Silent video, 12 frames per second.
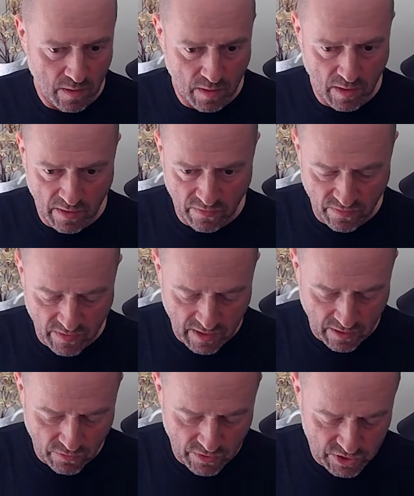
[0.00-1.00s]
and
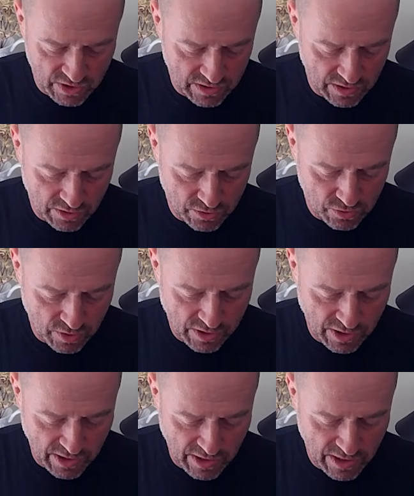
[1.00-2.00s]
now we just need to
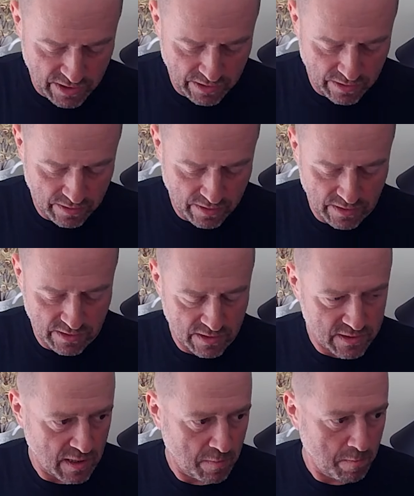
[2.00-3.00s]
aggregate it as a
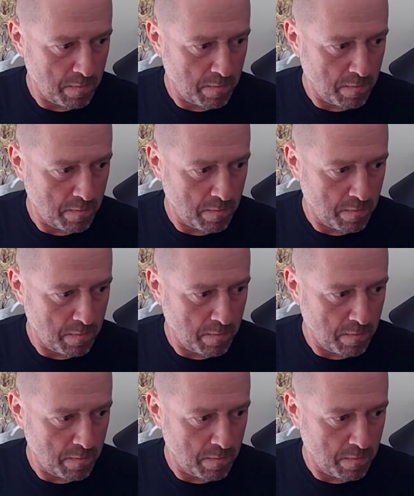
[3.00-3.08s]
sum.